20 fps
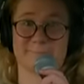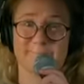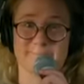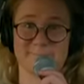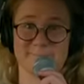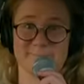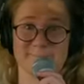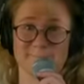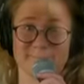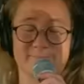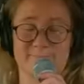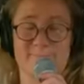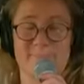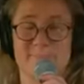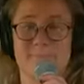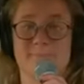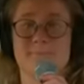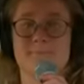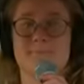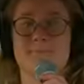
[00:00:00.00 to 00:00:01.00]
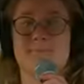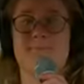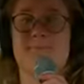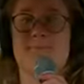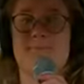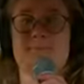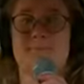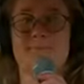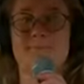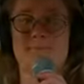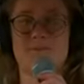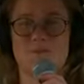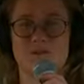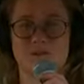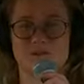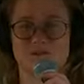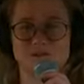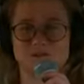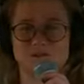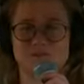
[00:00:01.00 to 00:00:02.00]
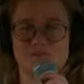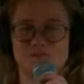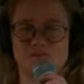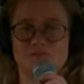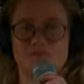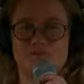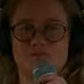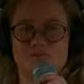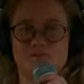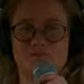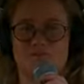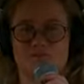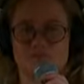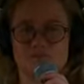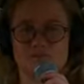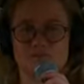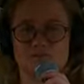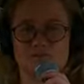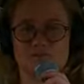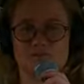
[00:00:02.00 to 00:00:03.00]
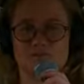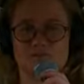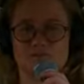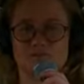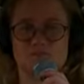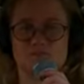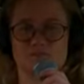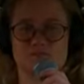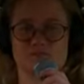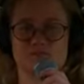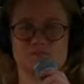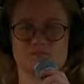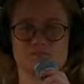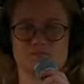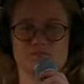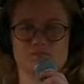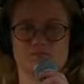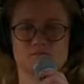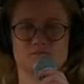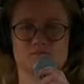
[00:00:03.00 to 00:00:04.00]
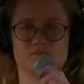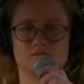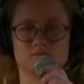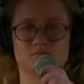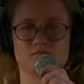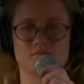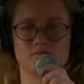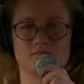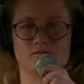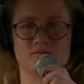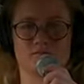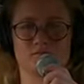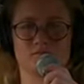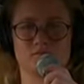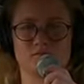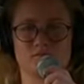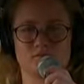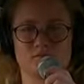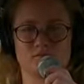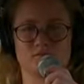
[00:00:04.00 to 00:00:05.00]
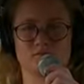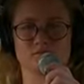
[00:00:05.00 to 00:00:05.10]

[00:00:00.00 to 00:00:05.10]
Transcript: The person shown says nothing.